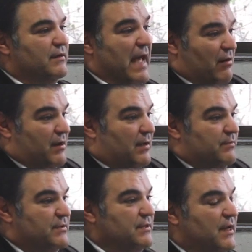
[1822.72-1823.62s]

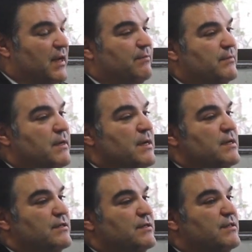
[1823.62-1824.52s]
outcomes. Yeah.
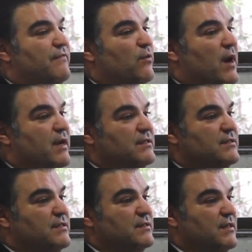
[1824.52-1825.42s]
So
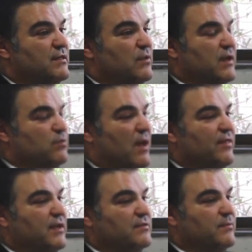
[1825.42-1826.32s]
self-awareness is it's
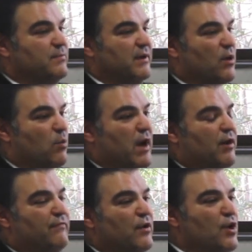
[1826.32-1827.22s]
one thing to be
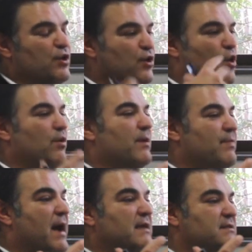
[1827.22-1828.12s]
aware of your
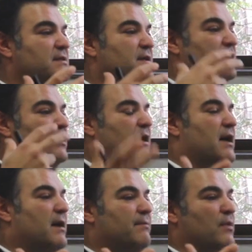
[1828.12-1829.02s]
impact
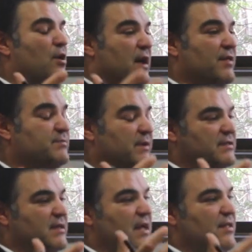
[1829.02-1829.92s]
on others, but
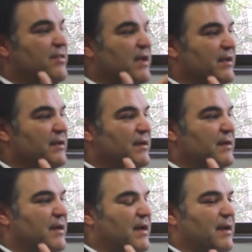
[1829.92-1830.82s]
it's another thing.
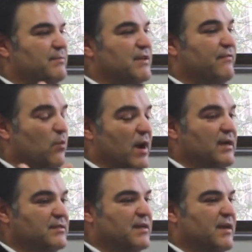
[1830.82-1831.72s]

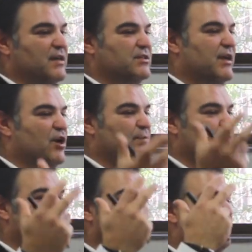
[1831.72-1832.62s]
Self-awareness can actually
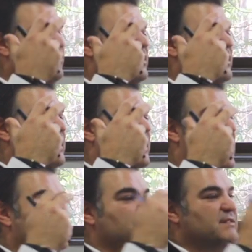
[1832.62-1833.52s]
help you
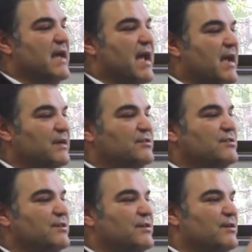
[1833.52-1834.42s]
understand